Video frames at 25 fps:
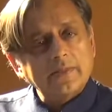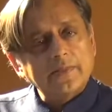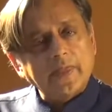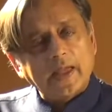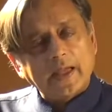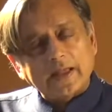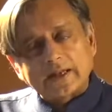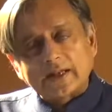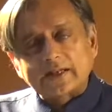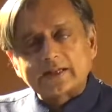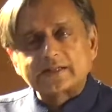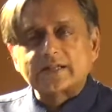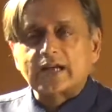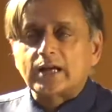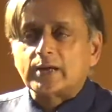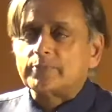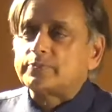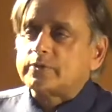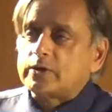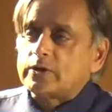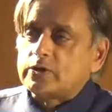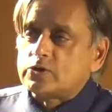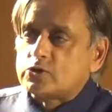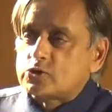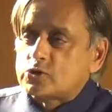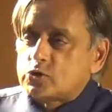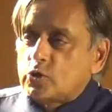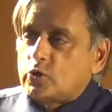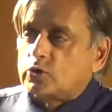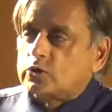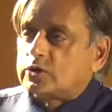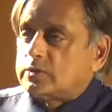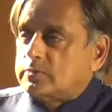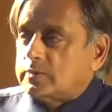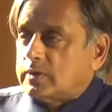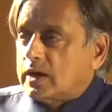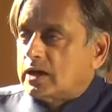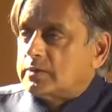that has helped
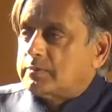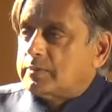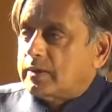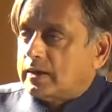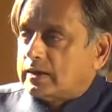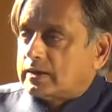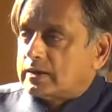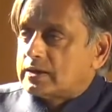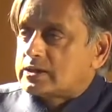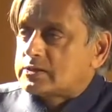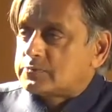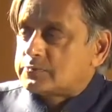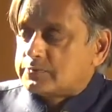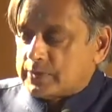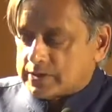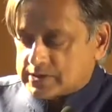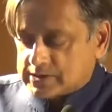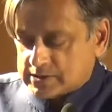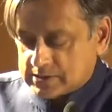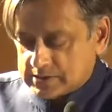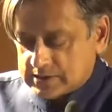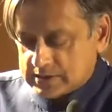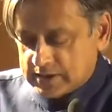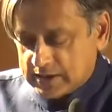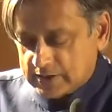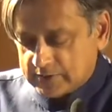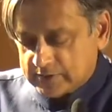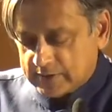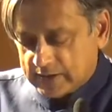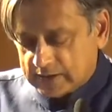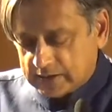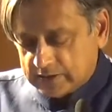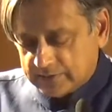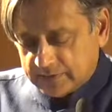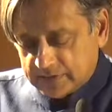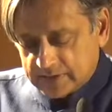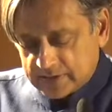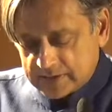ensure the Mahabharata's present-day
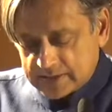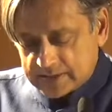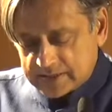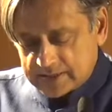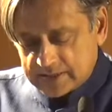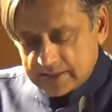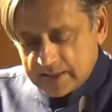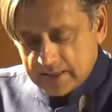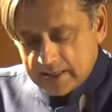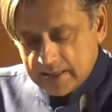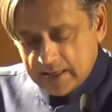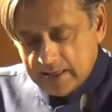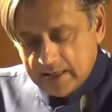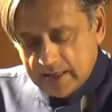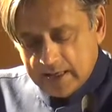relevance,